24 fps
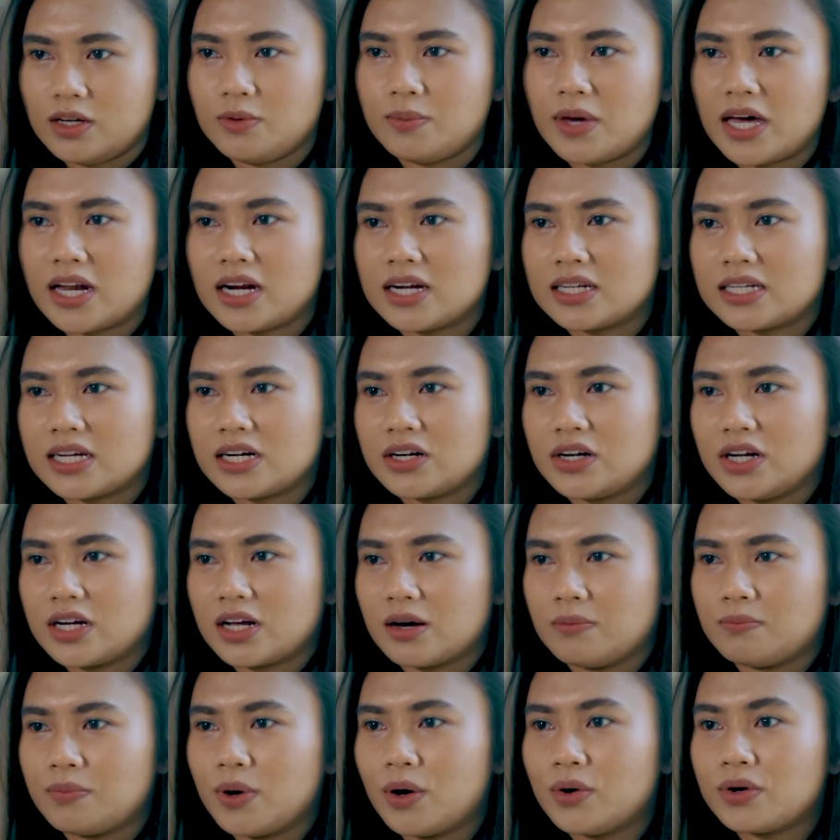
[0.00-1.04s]
humanitarian
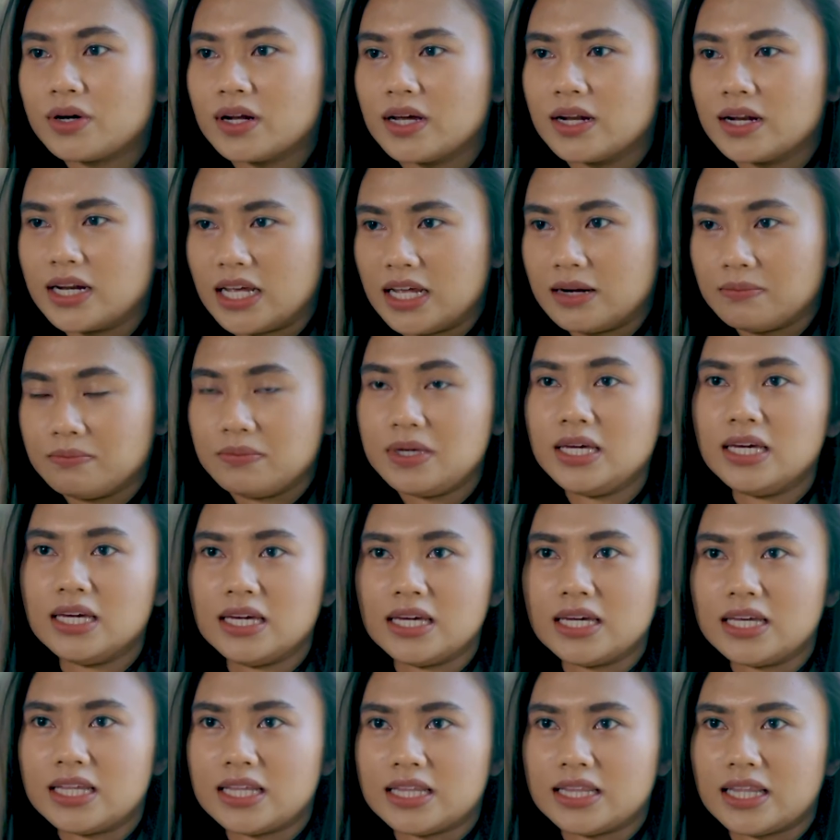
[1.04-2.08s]
component in
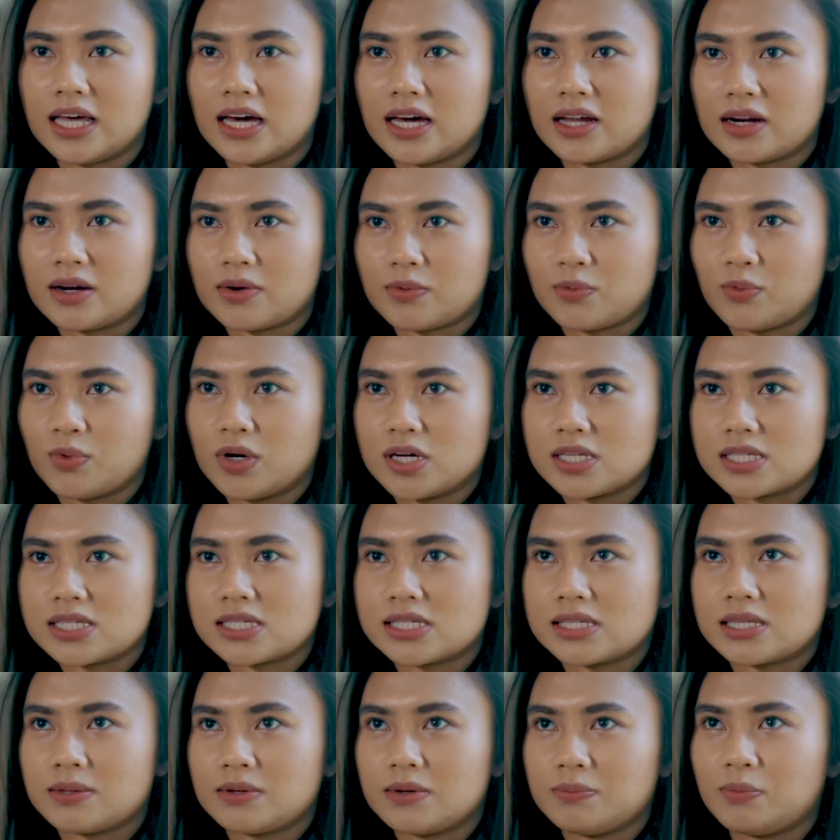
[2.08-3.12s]
me that
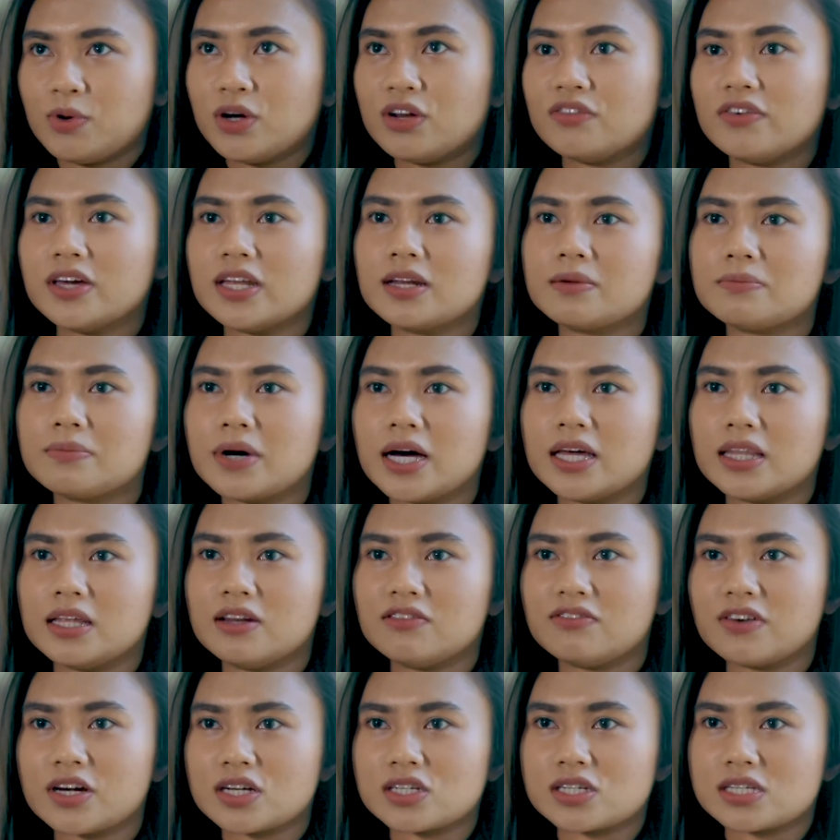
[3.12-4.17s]
was motivated by the
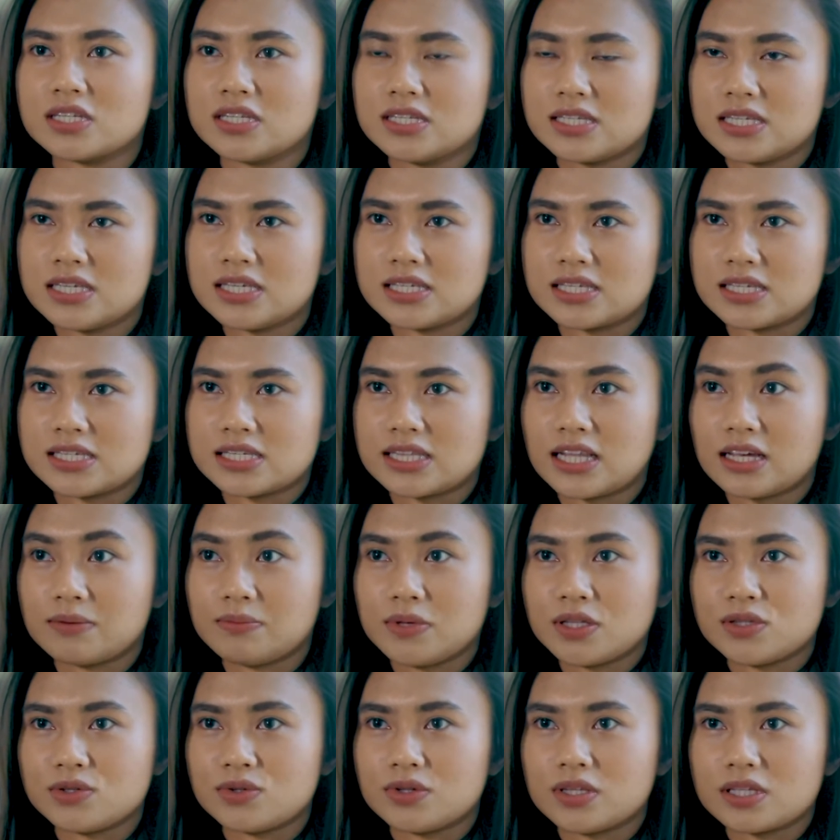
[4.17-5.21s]
infectious diseases led
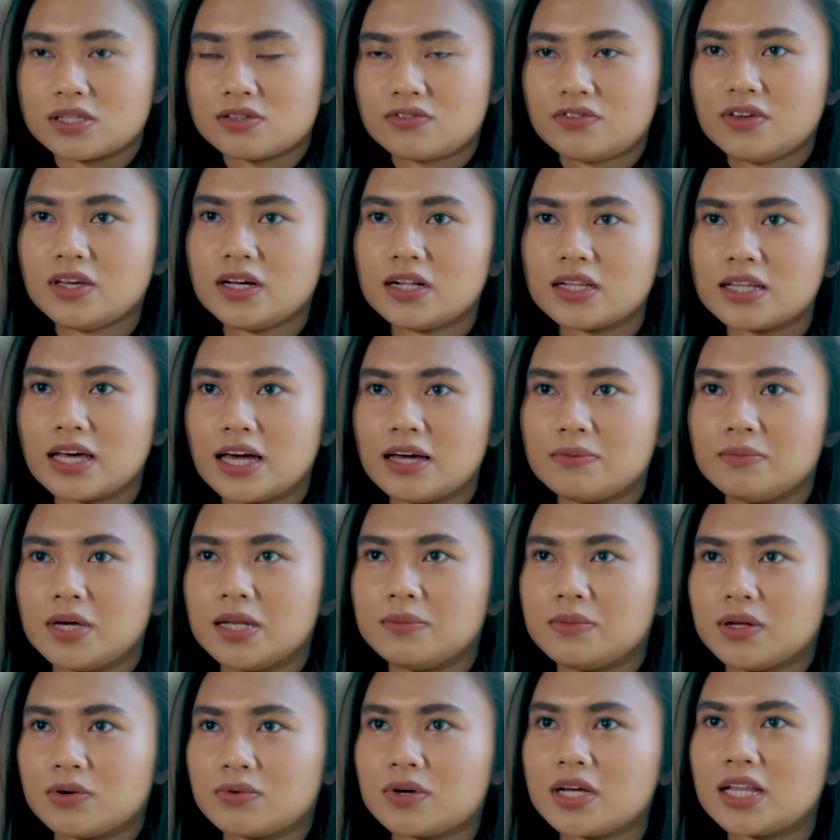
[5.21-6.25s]
me to this field and made
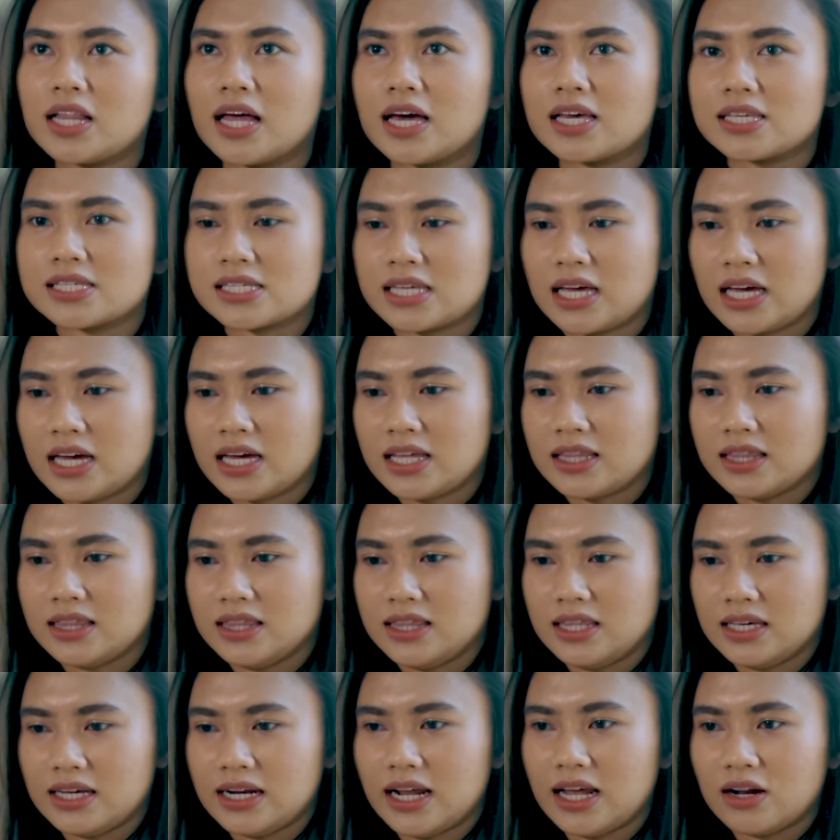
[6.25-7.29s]
me realize
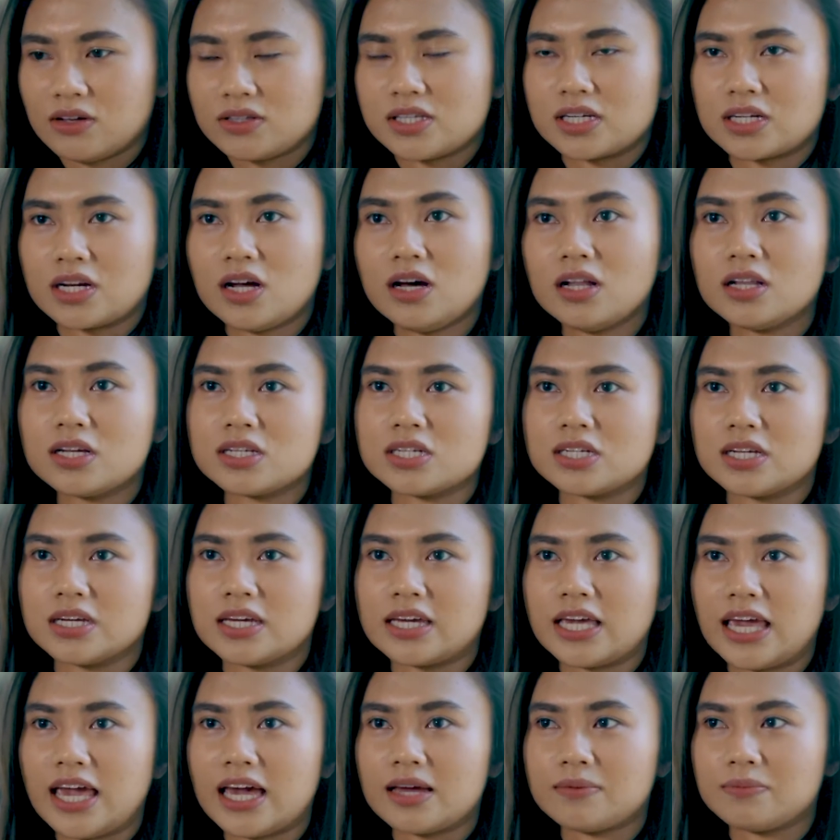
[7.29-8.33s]
the nanotechnology
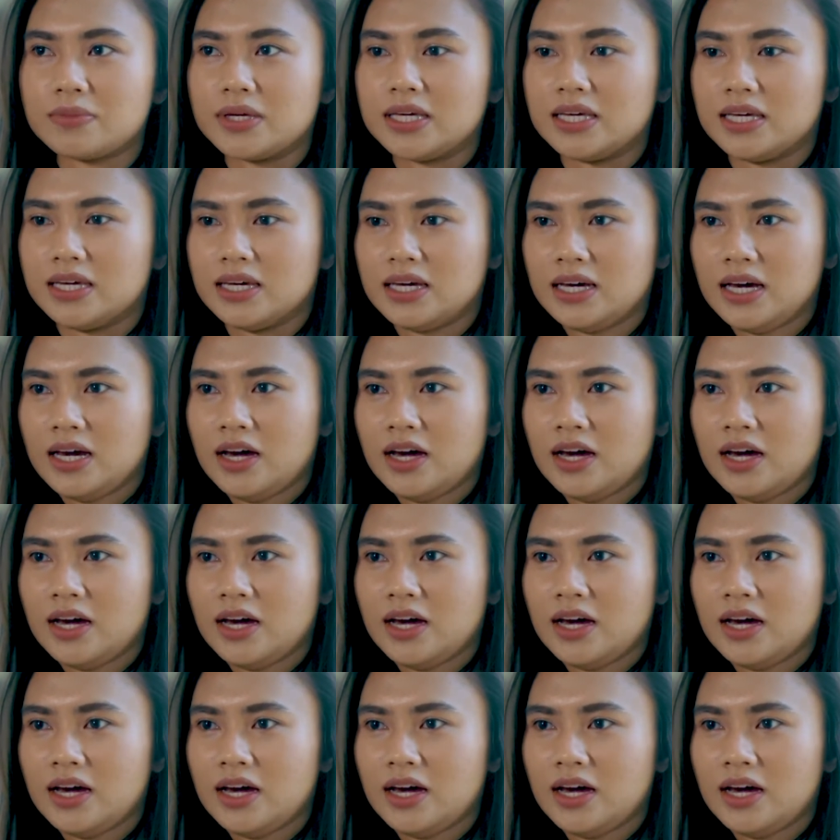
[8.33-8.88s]
can be